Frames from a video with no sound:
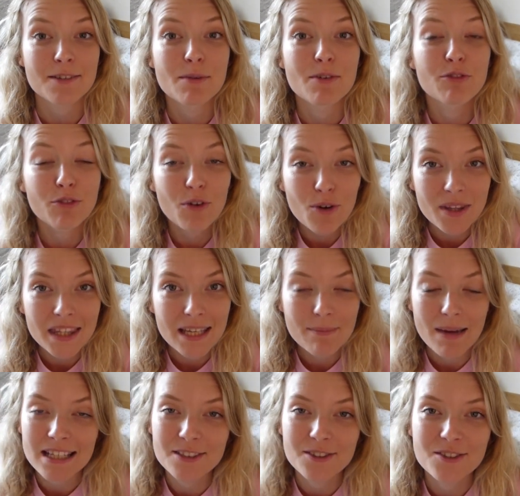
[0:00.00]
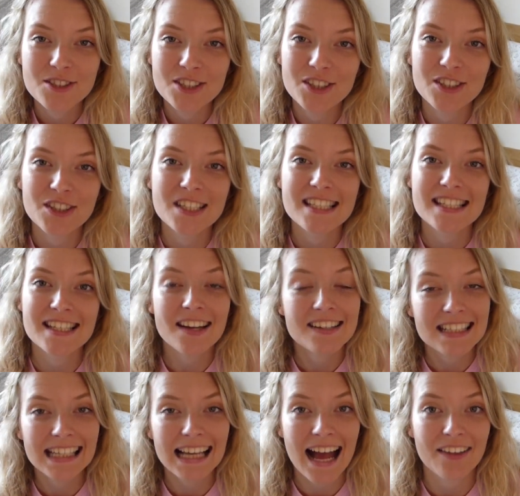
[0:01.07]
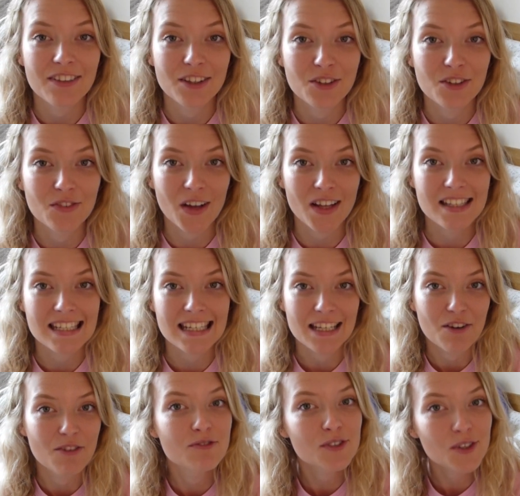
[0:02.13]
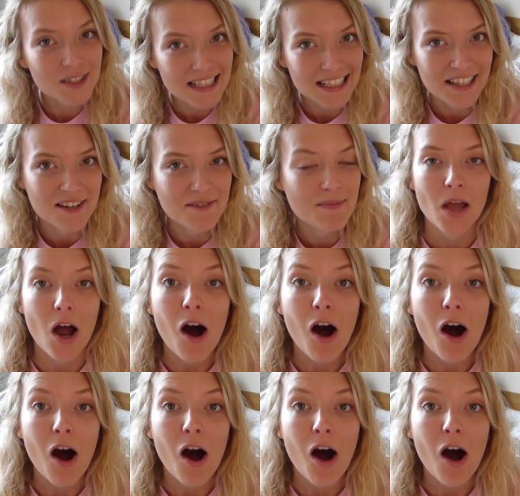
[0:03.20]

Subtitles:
I'm a fourth year medical student studying at the University of Nottingham.